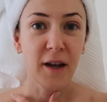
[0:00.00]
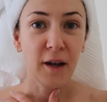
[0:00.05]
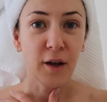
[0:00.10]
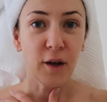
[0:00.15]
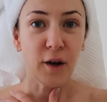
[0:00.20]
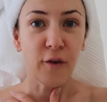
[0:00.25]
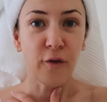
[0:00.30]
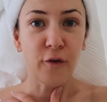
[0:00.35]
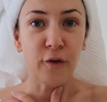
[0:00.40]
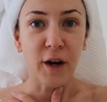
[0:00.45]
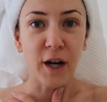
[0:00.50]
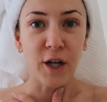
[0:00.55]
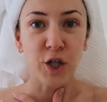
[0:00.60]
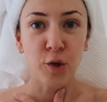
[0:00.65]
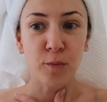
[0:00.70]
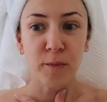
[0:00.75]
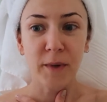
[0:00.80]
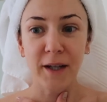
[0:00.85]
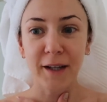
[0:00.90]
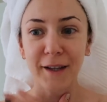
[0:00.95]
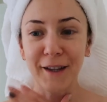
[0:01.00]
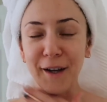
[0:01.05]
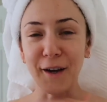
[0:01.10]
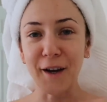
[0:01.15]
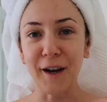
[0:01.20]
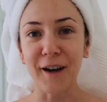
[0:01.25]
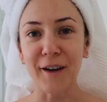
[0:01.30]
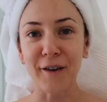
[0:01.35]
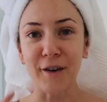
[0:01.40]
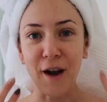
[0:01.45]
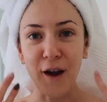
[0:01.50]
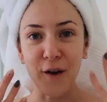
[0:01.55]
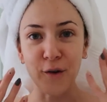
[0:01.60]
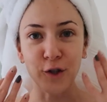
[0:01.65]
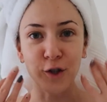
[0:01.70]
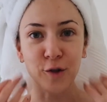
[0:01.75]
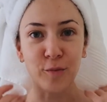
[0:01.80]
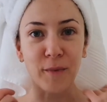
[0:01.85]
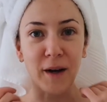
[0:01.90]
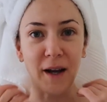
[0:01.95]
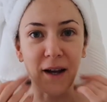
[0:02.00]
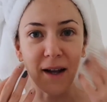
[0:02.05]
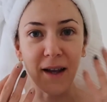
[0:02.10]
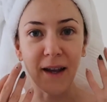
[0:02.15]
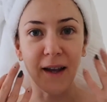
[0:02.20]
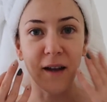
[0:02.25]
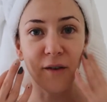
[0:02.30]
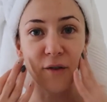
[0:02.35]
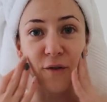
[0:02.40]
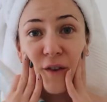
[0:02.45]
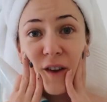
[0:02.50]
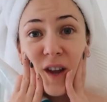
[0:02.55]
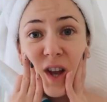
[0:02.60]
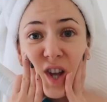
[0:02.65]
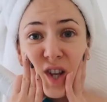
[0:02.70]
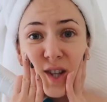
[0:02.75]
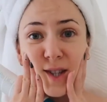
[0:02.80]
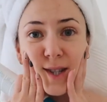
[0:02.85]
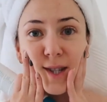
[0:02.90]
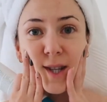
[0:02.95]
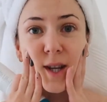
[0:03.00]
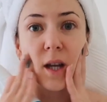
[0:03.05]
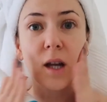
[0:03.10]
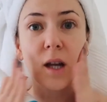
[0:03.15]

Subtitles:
refreshment around my face